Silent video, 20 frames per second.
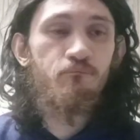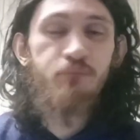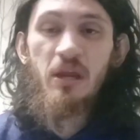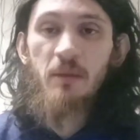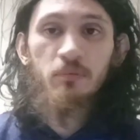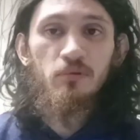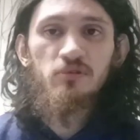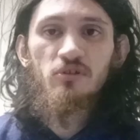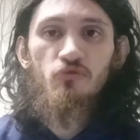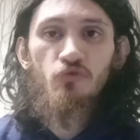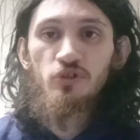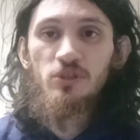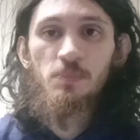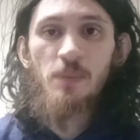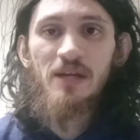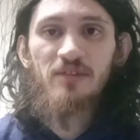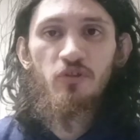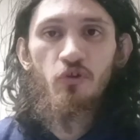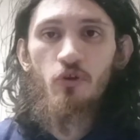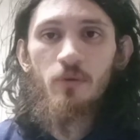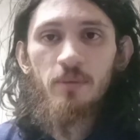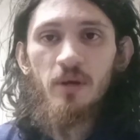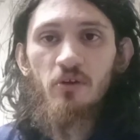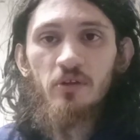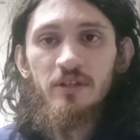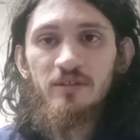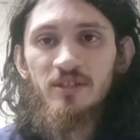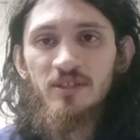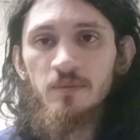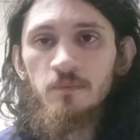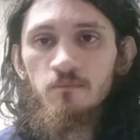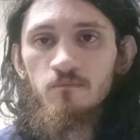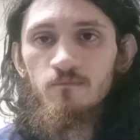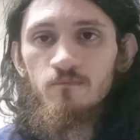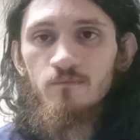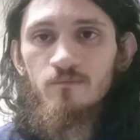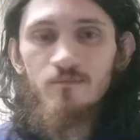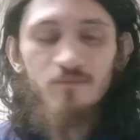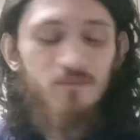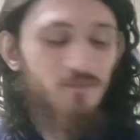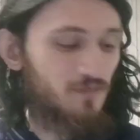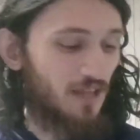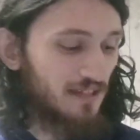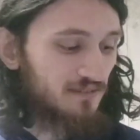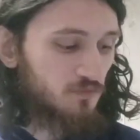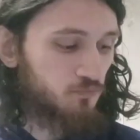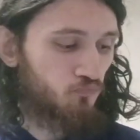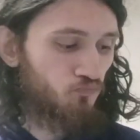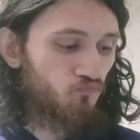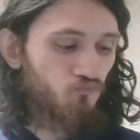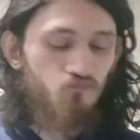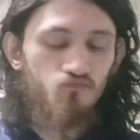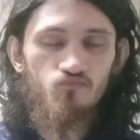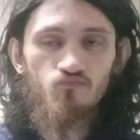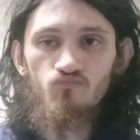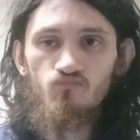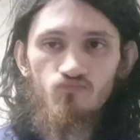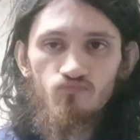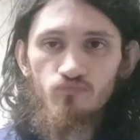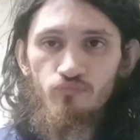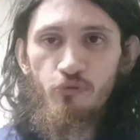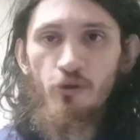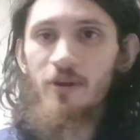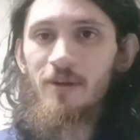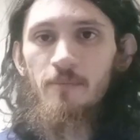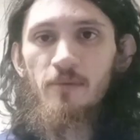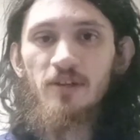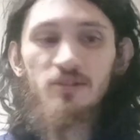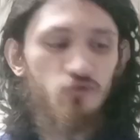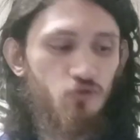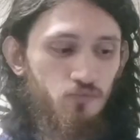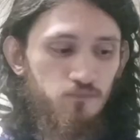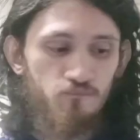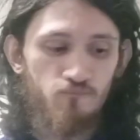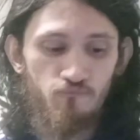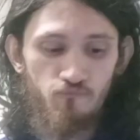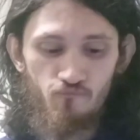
people don't respect their opponents. That's pretty much